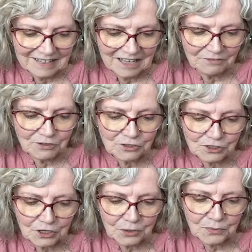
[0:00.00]
Have you
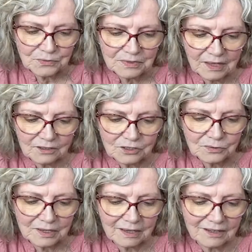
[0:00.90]
shown that you
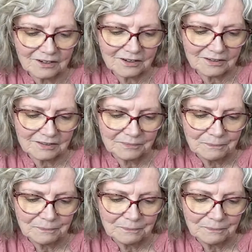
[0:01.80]
care?